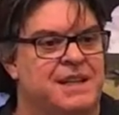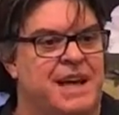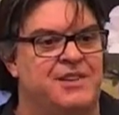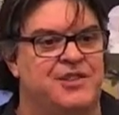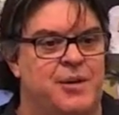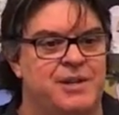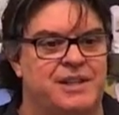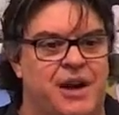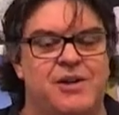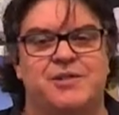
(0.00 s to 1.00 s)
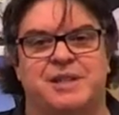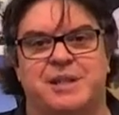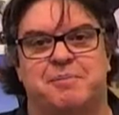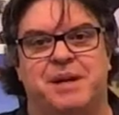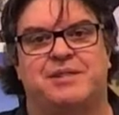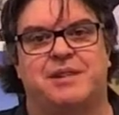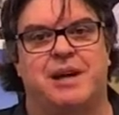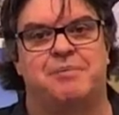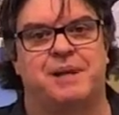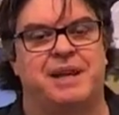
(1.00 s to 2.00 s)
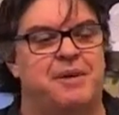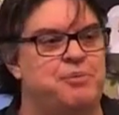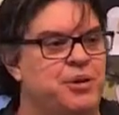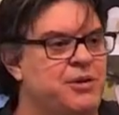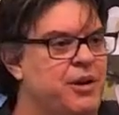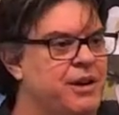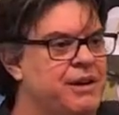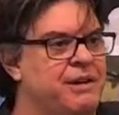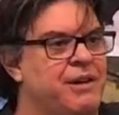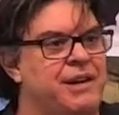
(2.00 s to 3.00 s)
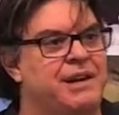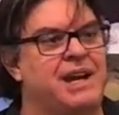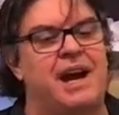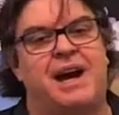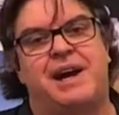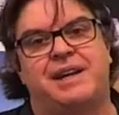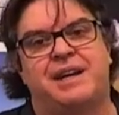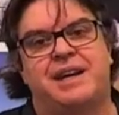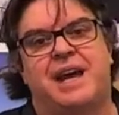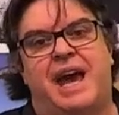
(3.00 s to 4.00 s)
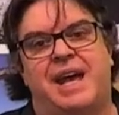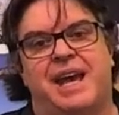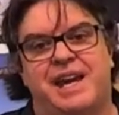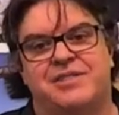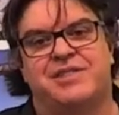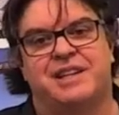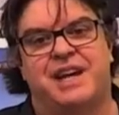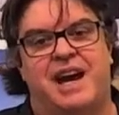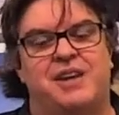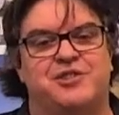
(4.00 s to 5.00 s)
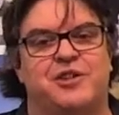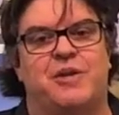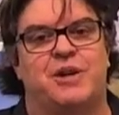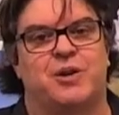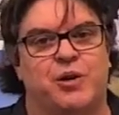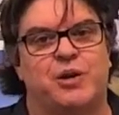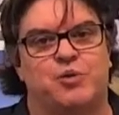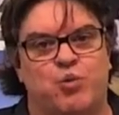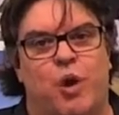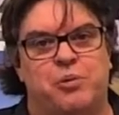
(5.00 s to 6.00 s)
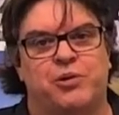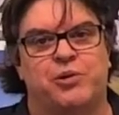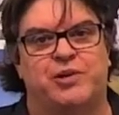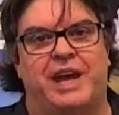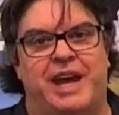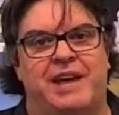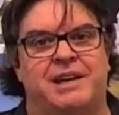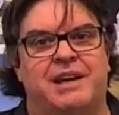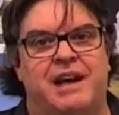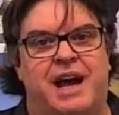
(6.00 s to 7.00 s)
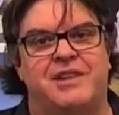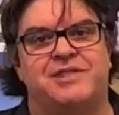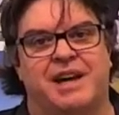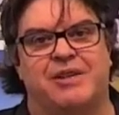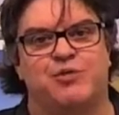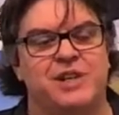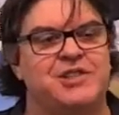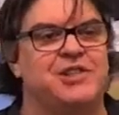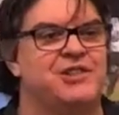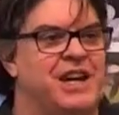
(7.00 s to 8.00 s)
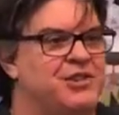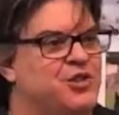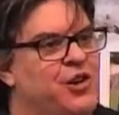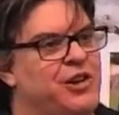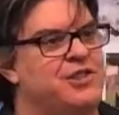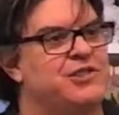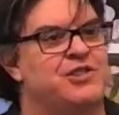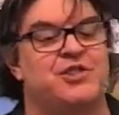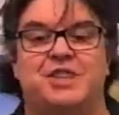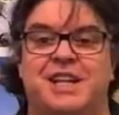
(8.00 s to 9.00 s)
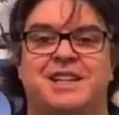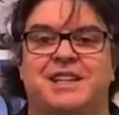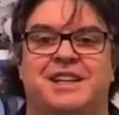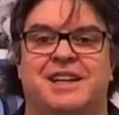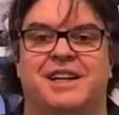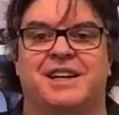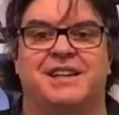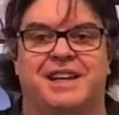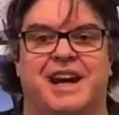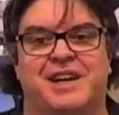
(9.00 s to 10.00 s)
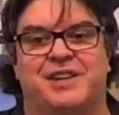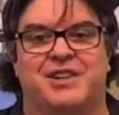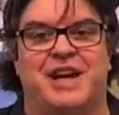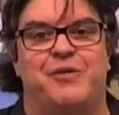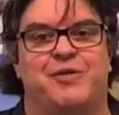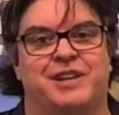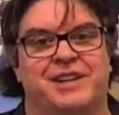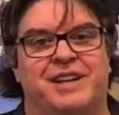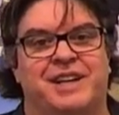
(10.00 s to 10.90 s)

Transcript: And so he goes and he picks it up and they put it on a cart. And as the cart is going along, it wobbles, and Uzzah reaches out, tries to steady the Ark of the Covenant,